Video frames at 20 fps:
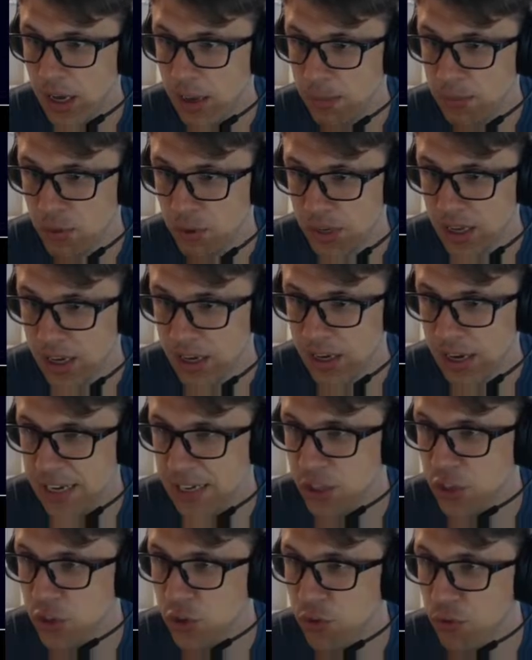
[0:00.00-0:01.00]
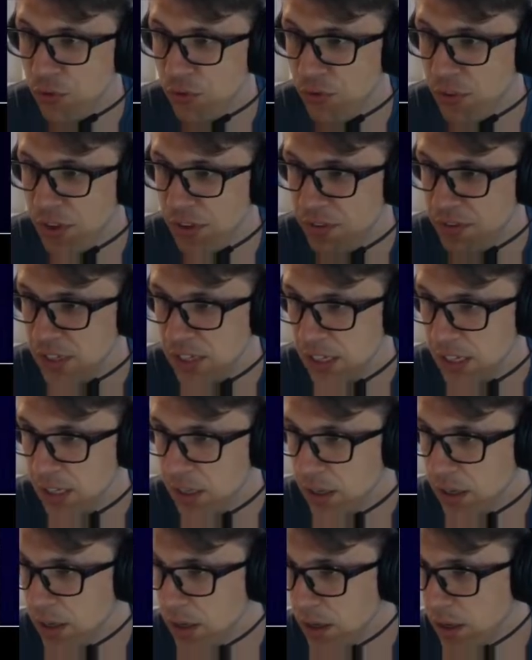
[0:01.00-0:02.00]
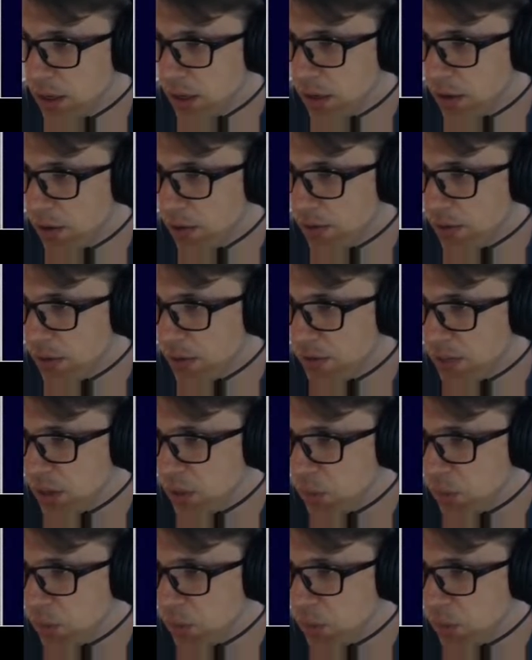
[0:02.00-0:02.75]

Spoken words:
So again, 82.50, 50,